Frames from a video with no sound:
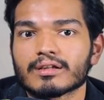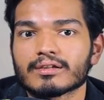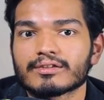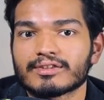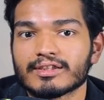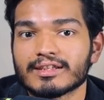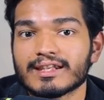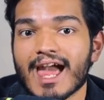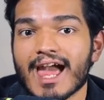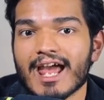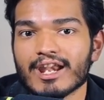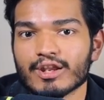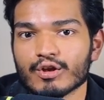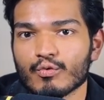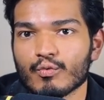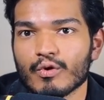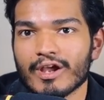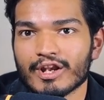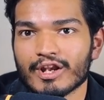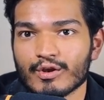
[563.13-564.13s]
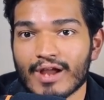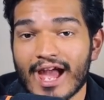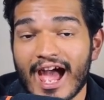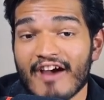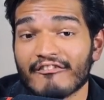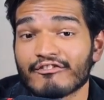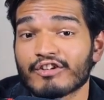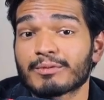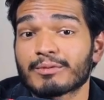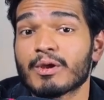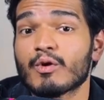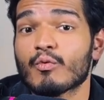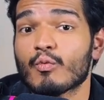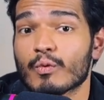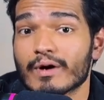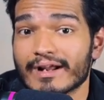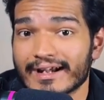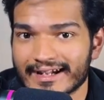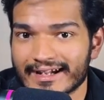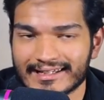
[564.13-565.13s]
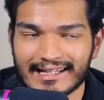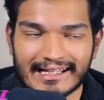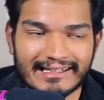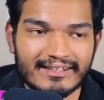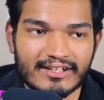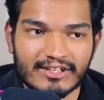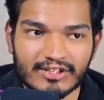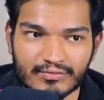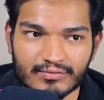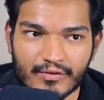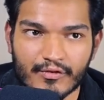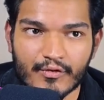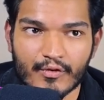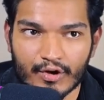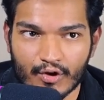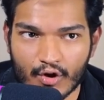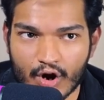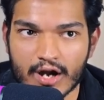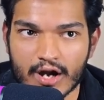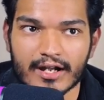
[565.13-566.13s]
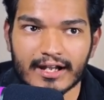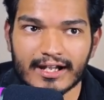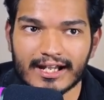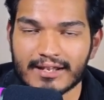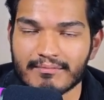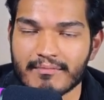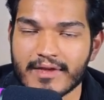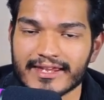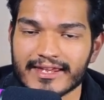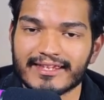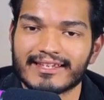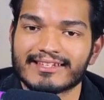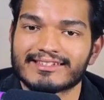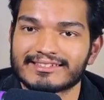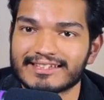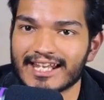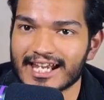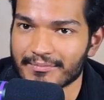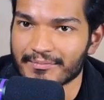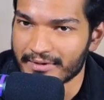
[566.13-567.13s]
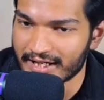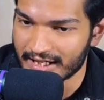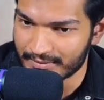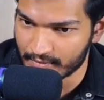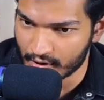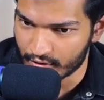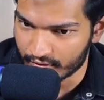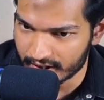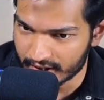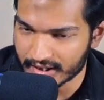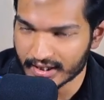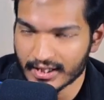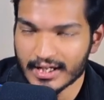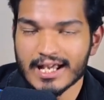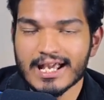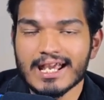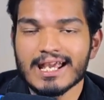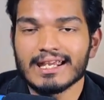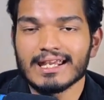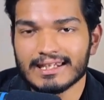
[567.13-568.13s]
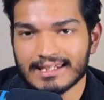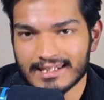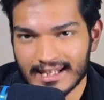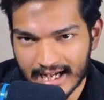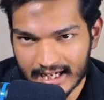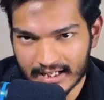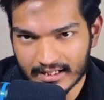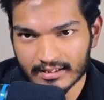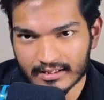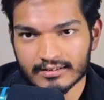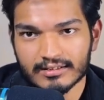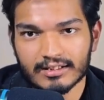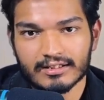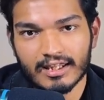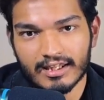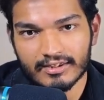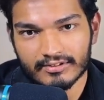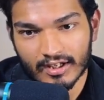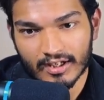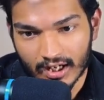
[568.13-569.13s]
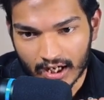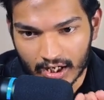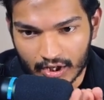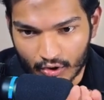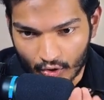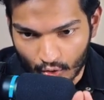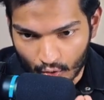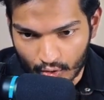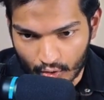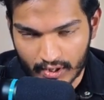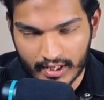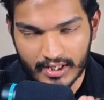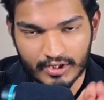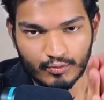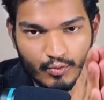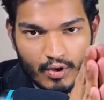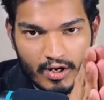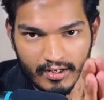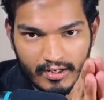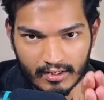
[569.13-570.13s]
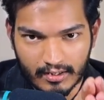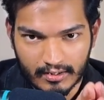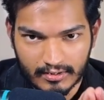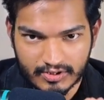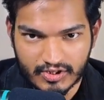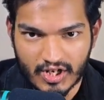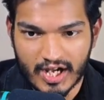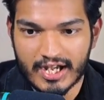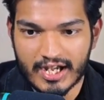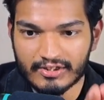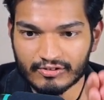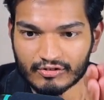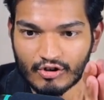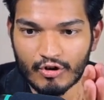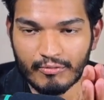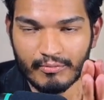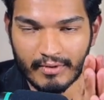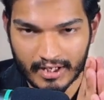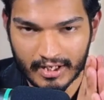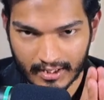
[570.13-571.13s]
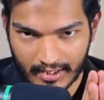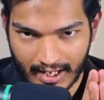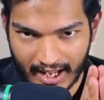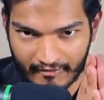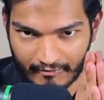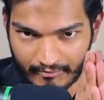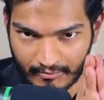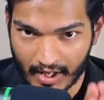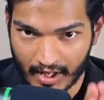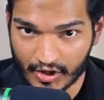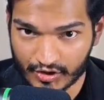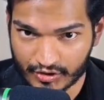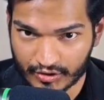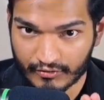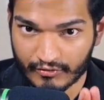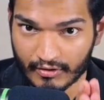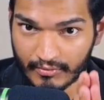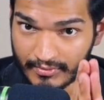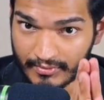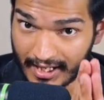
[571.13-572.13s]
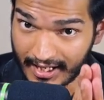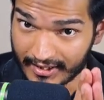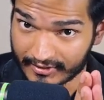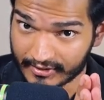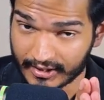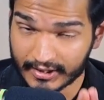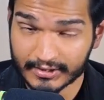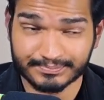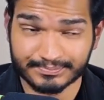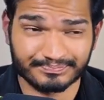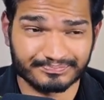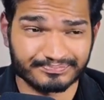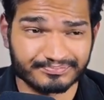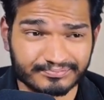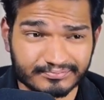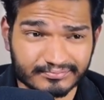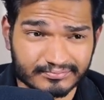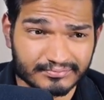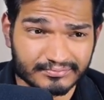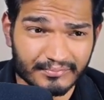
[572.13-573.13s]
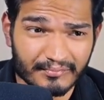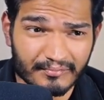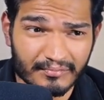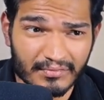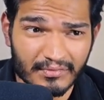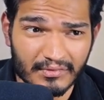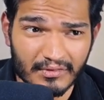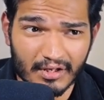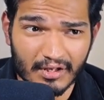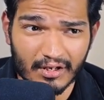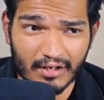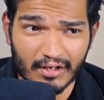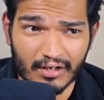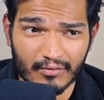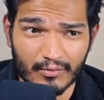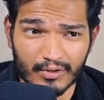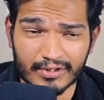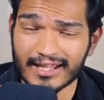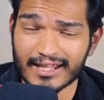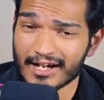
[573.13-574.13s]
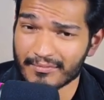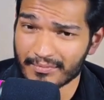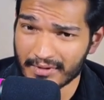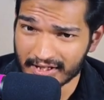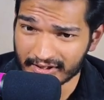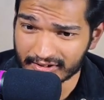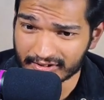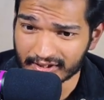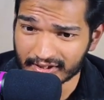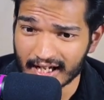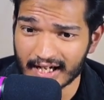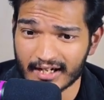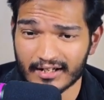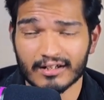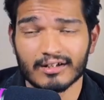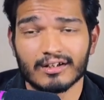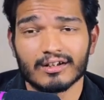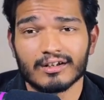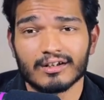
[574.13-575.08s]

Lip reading: scenario where you have to be worried. That's the reason why we were not really making a statement about it. Yet the things are controlled, is what Chinese government have mentioned from their side. With that being said,